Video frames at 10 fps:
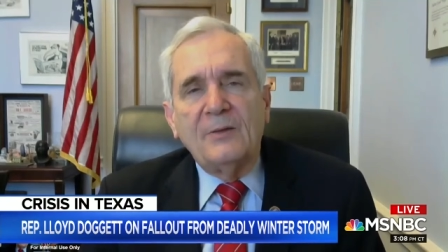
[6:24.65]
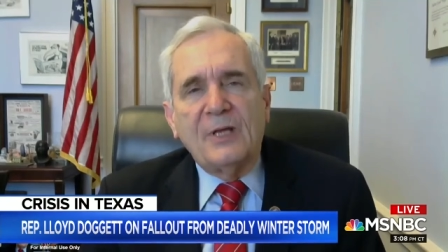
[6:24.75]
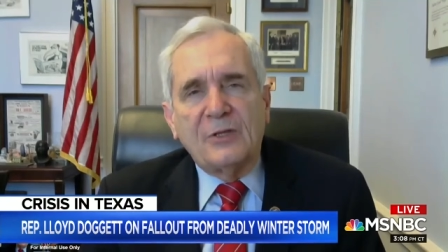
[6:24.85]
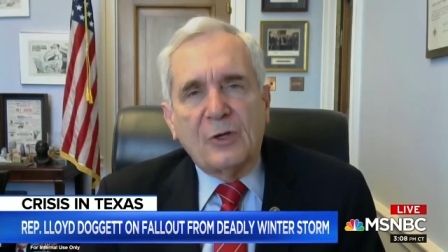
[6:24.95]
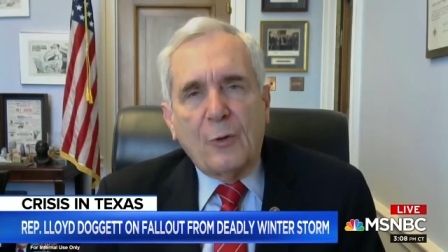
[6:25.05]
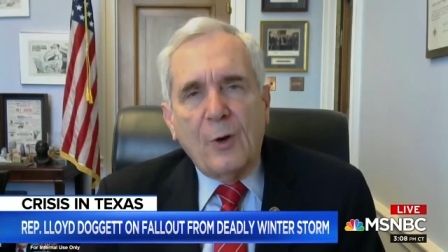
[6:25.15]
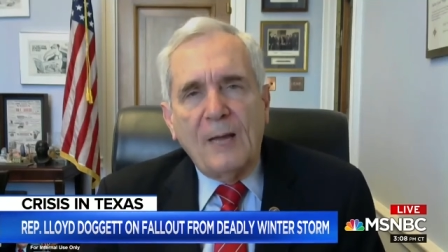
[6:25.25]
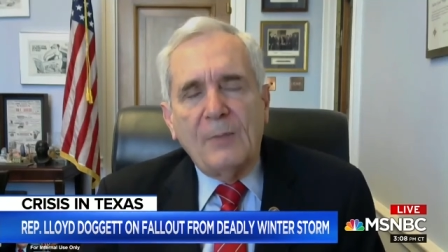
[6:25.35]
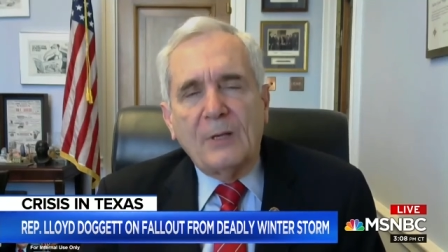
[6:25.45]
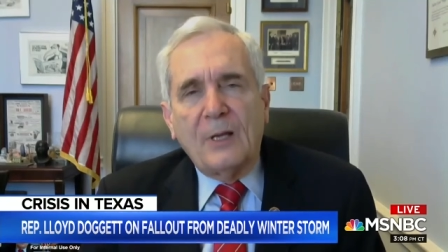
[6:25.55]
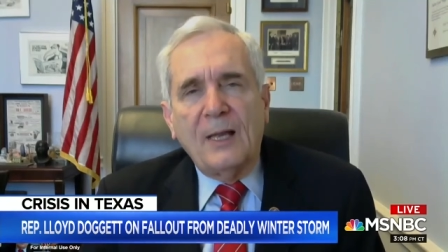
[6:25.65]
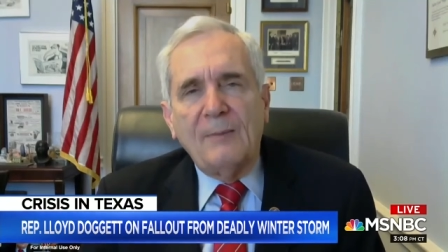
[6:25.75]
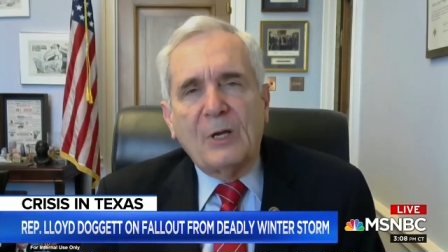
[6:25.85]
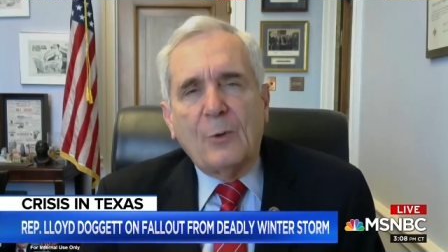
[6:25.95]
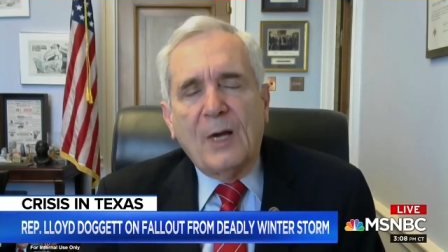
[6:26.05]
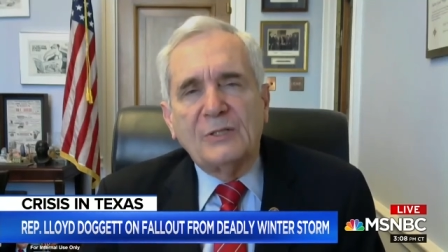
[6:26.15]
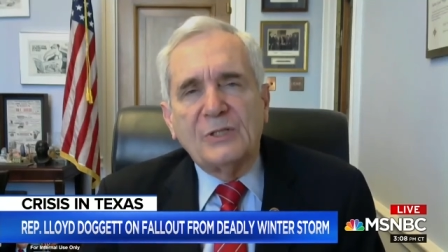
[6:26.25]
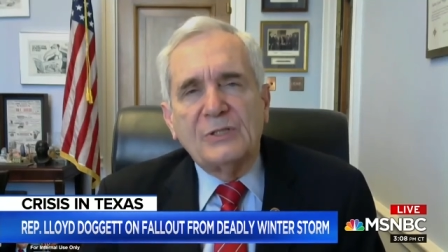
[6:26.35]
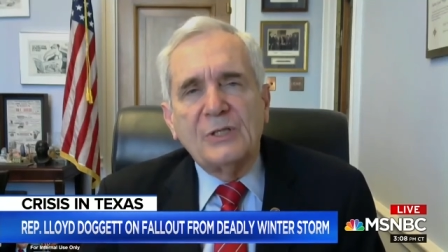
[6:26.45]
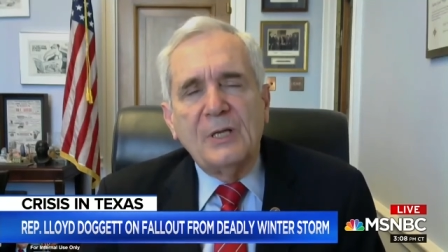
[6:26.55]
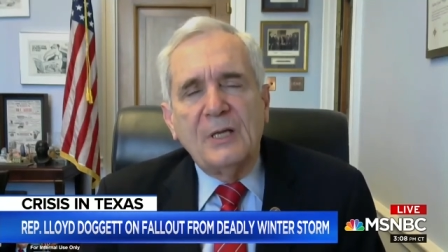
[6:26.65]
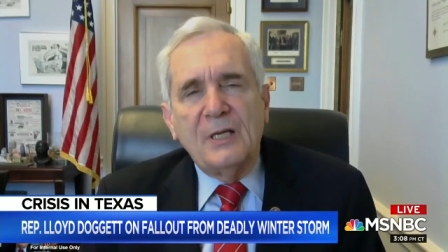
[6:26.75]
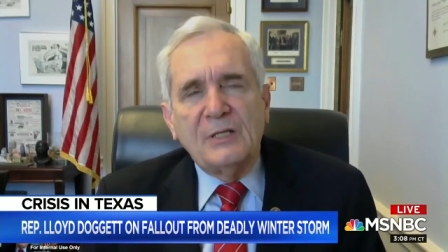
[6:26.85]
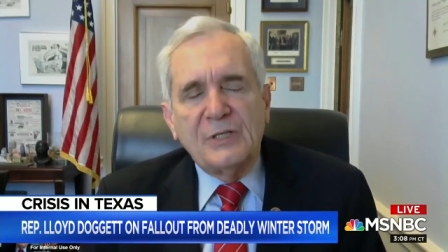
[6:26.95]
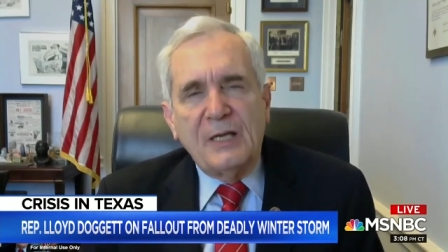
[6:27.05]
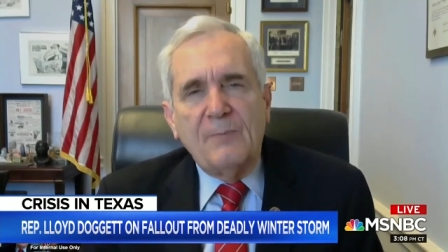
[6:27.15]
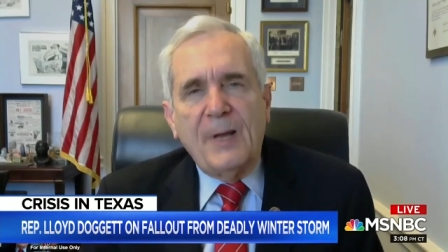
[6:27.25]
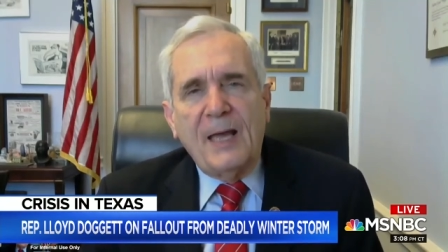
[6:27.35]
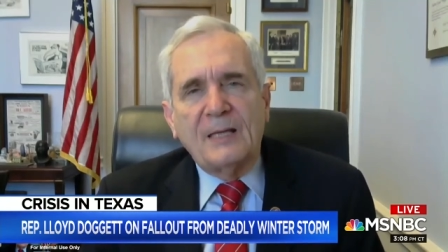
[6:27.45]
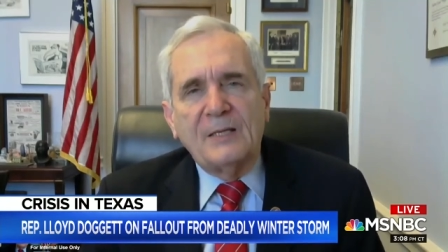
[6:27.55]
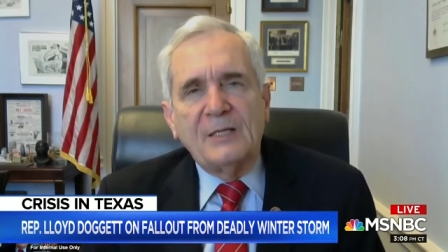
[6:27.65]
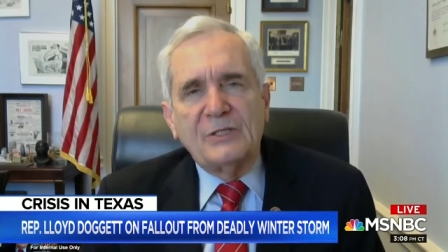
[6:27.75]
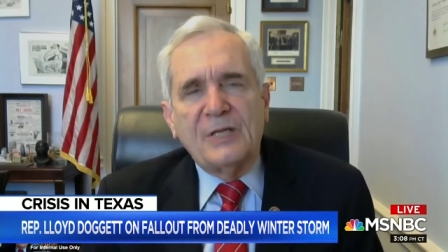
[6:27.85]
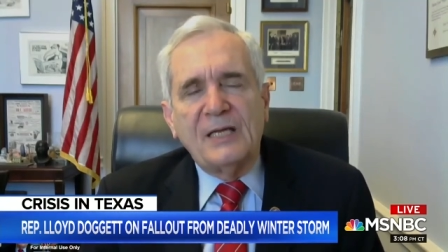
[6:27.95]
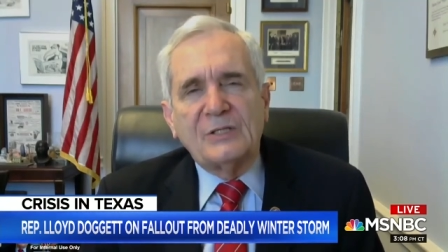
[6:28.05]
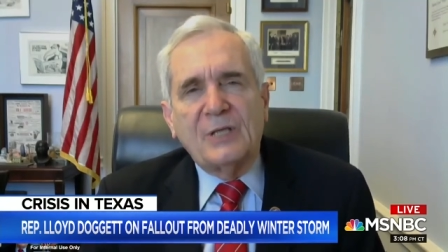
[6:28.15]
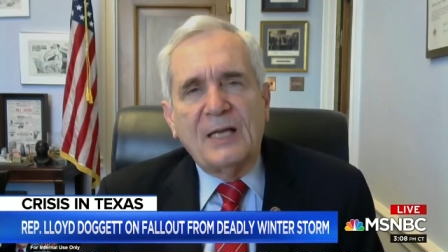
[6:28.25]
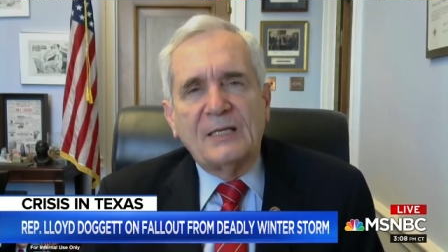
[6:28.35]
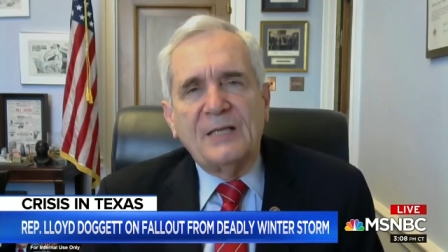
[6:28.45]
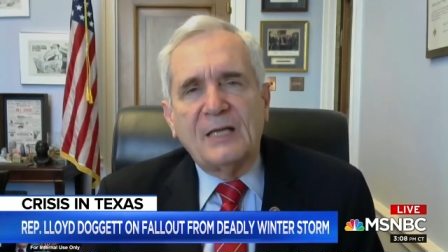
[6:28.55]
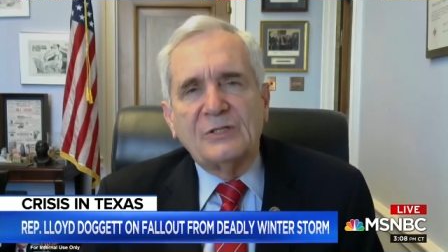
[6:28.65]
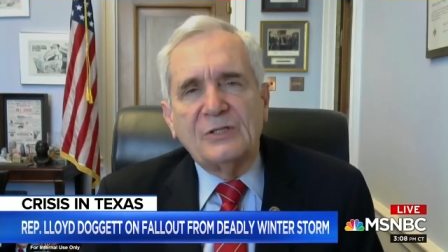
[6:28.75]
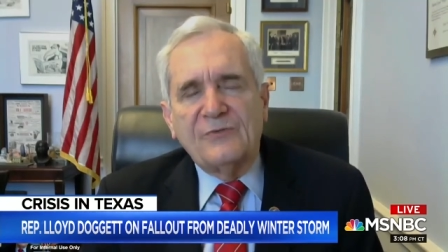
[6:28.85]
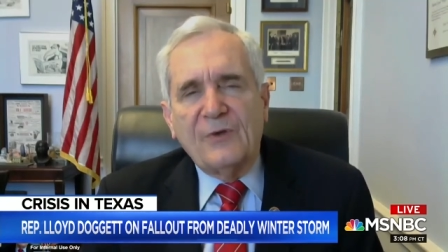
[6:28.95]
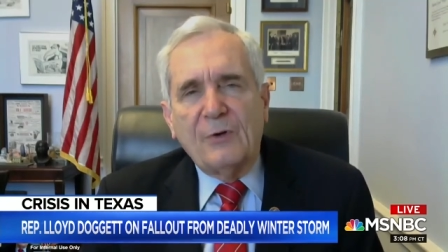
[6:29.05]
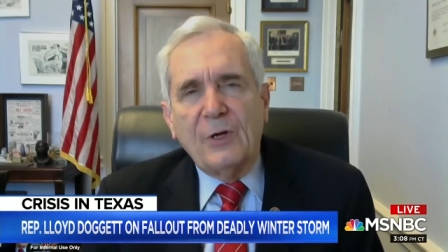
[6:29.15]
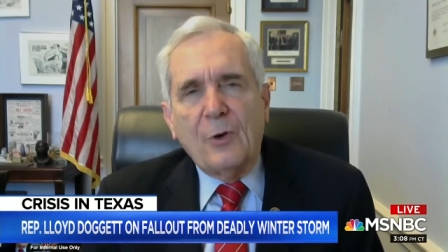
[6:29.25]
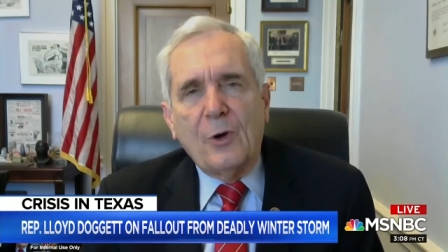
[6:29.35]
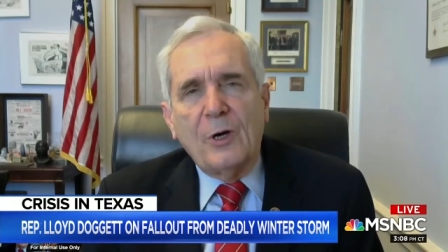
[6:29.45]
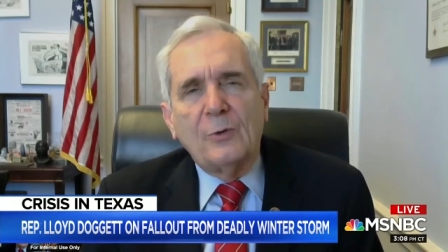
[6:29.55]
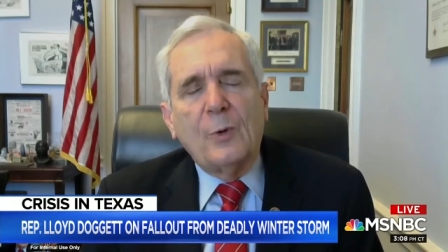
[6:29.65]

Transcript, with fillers: that the climate crisis is impacting states like Texas very hard,